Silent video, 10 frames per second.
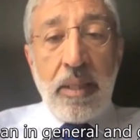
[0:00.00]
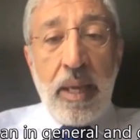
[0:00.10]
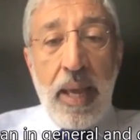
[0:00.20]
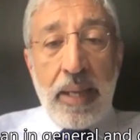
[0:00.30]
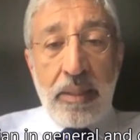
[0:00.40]

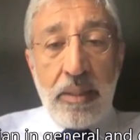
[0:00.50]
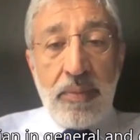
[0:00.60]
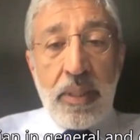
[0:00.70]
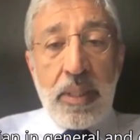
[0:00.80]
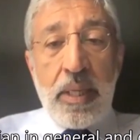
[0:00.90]

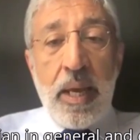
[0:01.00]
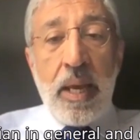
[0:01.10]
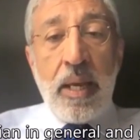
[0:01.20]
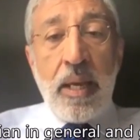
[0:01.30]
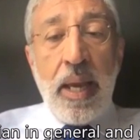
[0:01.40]
activity
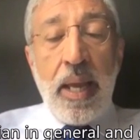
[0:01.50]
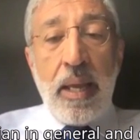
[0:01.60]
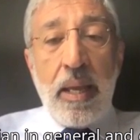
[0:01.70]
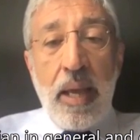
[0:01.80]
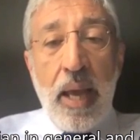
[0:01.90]

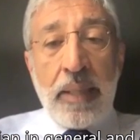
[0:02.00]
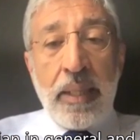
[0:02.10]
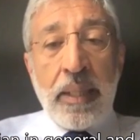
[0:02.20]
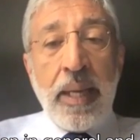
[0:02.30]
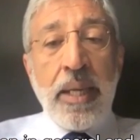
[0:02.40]
and
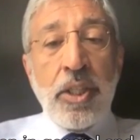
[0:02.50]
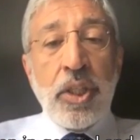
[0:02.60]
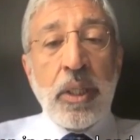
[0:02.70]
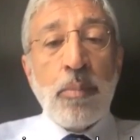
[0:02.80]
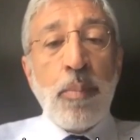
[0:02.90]

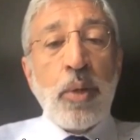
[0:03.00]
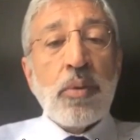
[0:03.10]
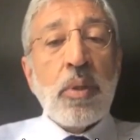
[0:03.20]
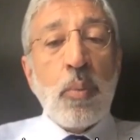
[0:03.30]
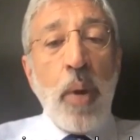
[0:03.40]
engaging in
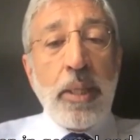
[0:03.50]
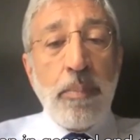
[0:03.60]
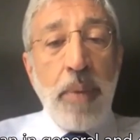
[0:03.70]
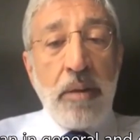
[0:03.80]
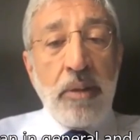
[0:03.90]
both
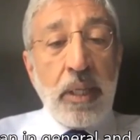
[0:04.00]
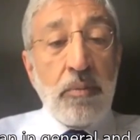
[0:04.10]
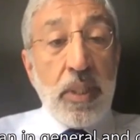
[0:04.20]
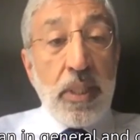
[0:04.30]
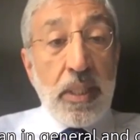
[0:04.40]
weight-bearing and
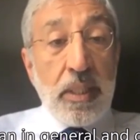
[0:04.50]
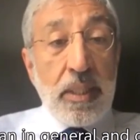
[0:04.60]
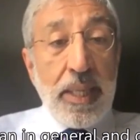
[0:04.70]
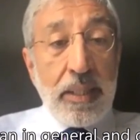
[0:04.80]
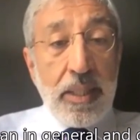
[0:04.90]

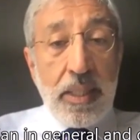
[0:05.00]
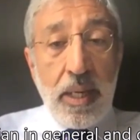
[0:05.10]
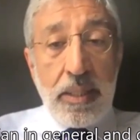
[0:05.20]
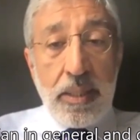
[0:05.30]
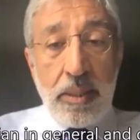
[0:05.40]
resistance
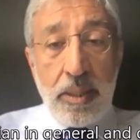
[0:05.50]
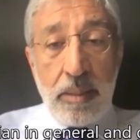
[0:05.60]
exercises.